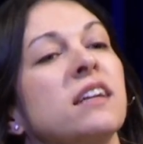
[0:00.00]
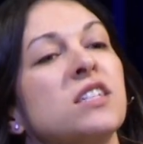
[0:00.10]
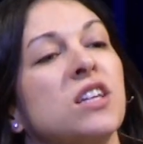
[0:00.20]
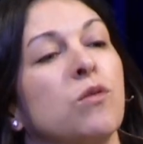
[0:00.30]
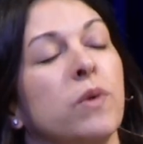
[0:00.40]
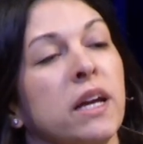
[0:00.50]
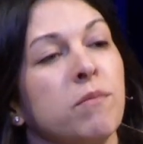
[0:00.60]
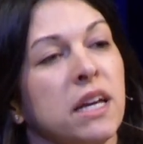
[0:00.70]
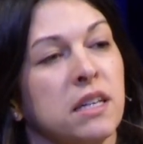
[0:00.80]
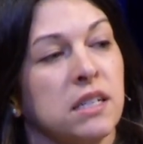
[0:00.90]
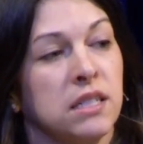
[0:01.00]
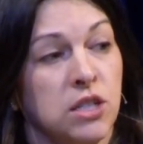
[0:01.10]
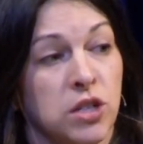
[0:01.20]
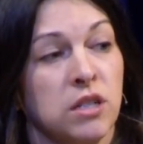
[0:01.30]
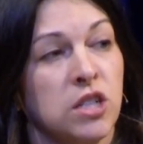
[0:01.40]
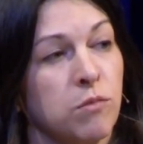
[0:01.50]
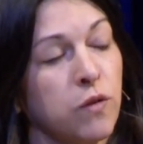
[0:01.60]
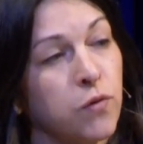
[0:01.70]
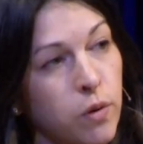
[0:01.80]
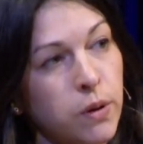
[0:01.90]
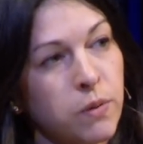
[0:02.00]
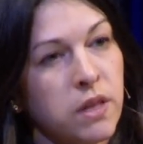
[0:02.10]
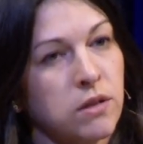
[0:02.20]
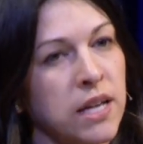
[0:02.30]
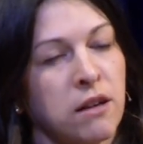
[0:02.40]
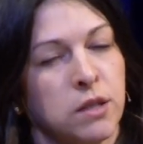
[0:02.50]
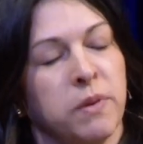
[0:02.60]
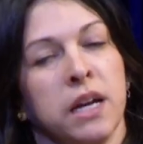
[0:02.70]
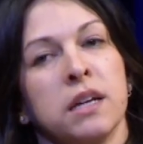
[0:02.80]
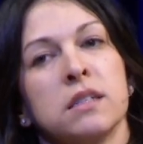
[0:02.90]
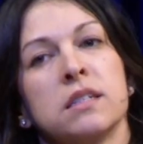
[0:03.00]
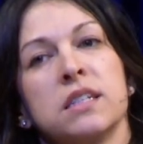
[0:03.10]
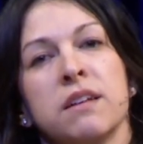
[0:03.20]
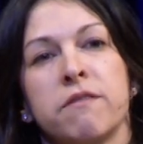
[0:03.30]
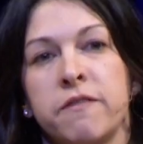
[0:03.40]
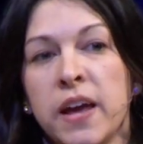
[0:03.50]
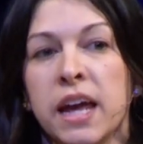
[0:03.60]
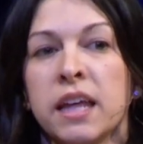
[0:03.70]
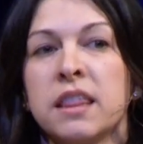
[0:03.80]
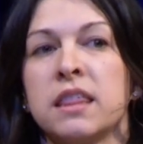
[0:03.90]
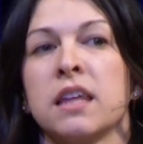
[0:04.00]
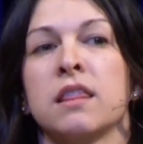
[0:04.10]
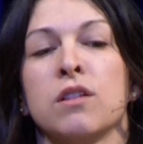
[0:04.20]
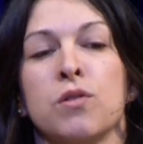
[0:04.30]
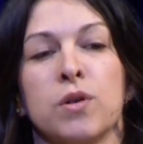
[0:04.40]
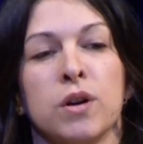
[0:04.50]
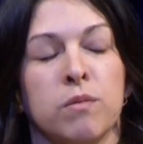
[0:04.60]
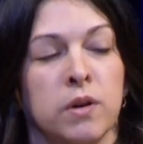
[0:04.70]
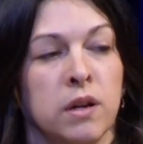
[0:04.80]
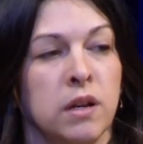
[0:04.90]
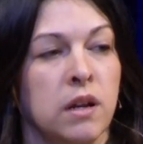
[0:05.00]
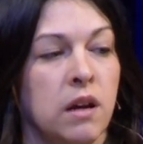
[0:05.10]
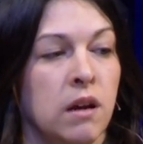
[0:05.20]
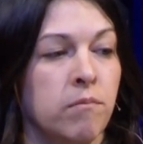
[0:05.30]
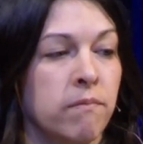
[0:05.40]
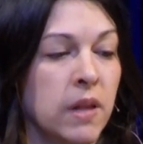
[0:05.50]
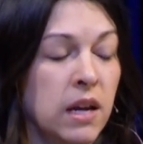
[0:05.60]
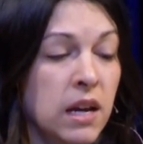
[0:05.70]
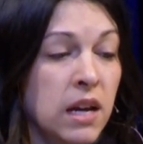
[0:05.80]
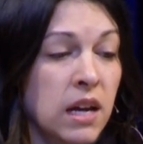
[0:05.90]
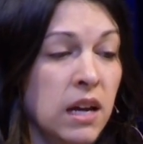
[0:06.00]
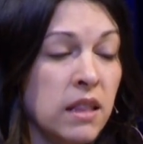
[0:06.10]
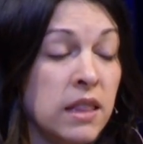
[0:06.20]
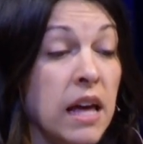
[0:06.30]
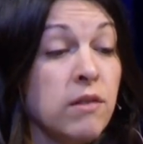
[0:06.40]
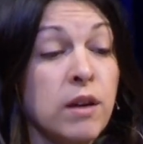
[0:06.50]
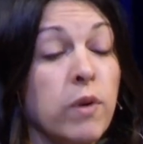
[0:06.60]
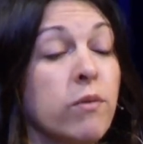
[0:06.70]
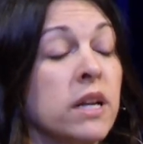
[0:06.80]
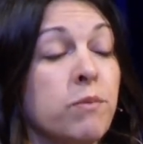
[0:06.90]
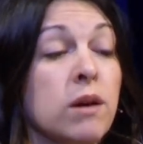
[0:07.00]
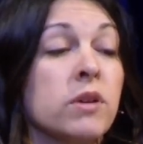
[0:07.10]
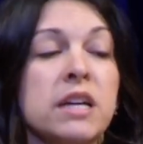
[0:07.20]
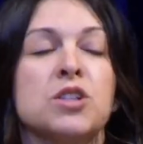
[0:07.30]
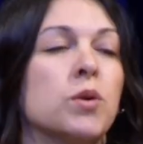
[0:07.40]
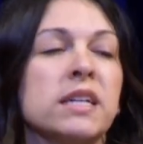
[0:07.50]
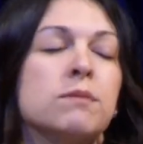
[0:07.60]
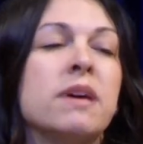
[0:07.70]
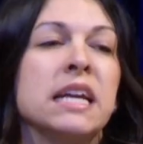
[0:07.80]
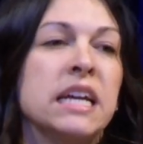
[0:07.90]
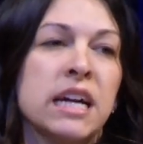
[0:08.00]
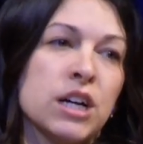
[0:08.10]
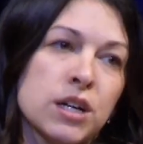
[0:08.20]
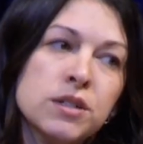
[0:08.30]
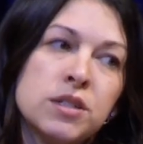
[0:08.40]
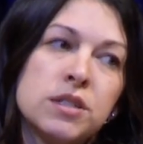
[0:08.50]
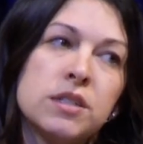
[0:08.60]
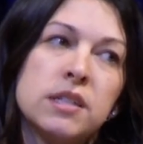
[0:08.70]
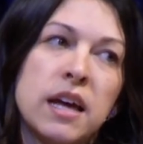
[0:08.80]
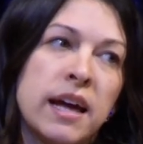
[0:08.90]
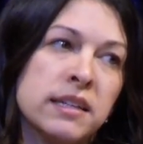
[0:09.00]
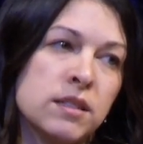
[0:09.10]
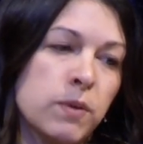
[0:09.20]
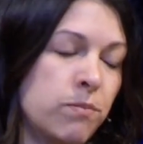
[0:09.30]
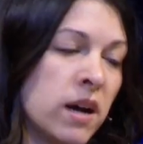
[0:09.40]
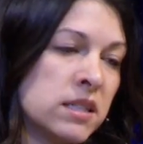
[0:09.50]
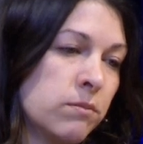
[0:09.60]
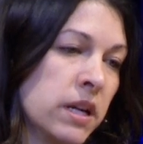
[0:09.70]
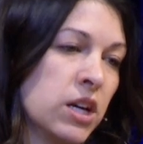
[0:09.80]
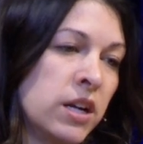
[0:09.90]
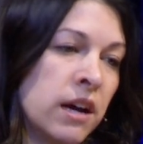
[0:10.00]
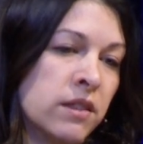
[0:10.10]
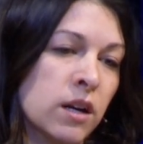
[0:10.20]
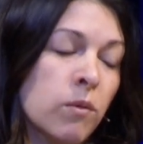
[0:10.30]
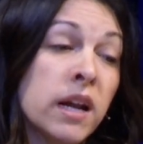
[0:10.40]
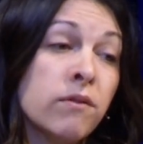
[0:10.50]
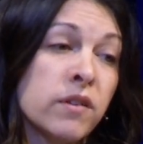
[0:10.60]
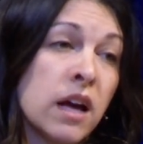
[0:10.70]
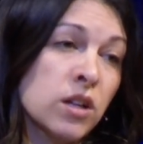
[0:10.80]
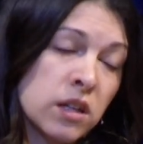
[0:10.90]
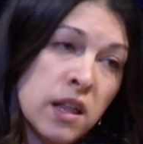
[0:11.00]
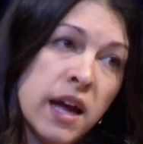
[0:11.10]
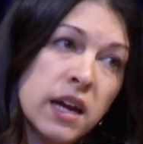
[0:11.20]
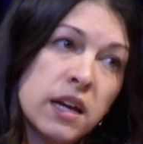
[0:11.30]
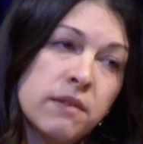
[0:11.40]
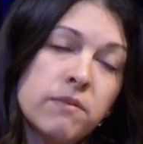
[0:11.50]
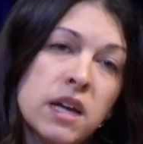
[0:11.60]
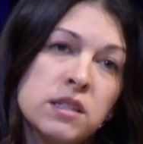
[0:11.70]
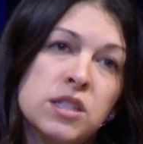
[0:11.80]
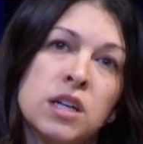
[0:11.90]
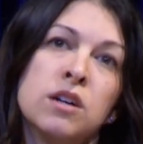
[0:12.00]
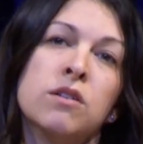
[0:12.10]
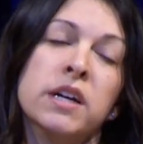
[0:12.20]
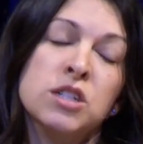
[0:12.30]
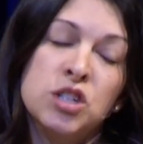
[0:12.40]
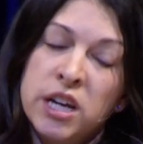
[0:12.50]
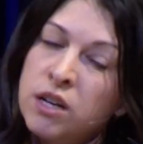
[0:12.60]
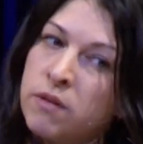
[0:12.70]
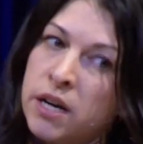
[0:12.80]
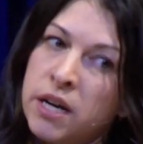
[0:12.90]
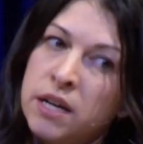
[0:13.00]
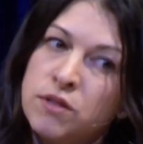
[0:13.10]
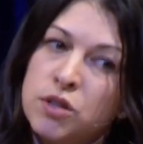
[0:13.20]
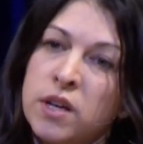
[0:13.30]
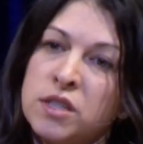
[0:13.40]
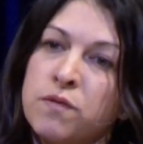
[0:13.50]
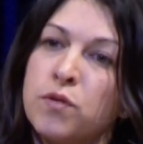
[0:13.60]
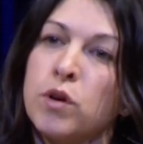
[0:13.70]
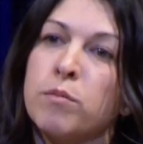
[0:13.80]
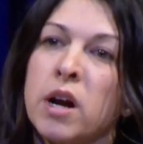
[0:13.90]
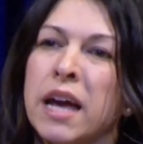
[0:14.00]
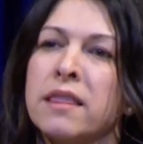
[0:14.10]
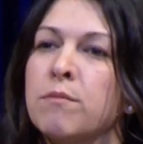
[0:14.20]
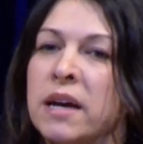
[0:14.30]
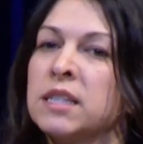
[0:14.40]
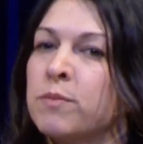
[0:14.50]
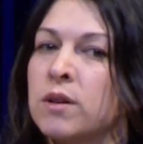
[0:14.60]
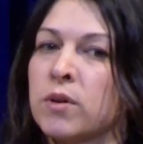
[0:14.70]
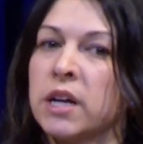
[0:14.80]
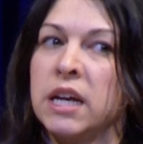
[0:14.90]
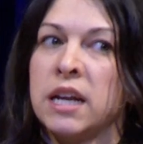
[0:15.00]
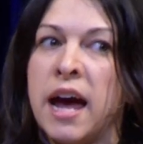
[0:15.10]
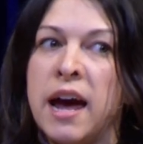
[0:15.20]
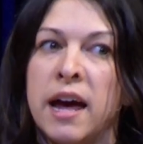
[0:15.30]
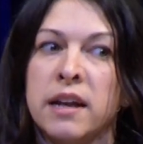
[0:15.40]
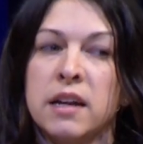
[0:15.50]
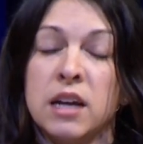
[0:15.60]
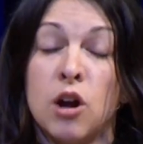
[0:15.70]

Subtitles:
so we made the decision to move forward with those house plans in faith that the Lord would, that we would be able to enjoy as many years as we possibly could out there, whatever that looked like. And so in January of 2004, Brock had the best blood work he'd had